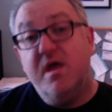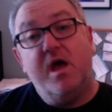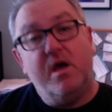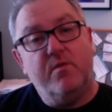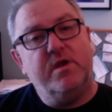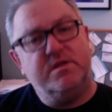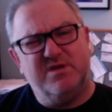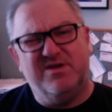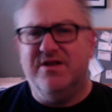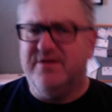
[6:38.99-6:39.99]
and when I was
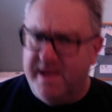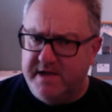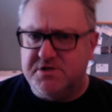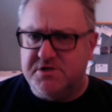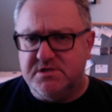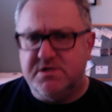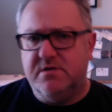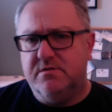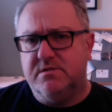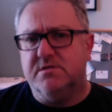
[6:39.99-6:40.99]
doing location
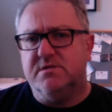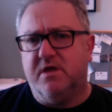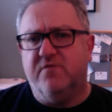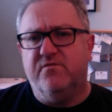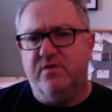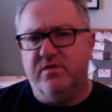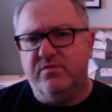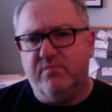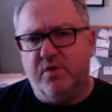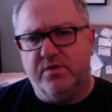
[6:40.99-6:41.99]
shoots and stuff with
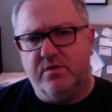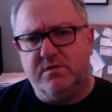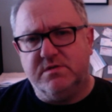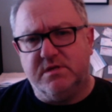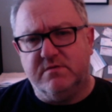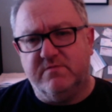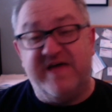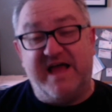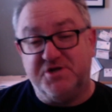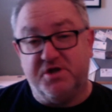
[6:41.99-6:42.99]
models and
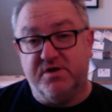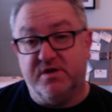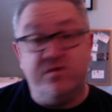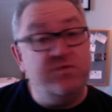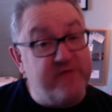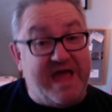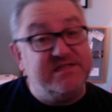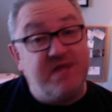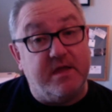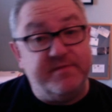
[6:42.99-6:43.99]
fashion and all that
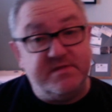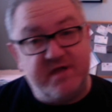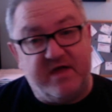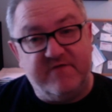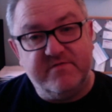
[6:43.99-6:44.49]
type of stuff.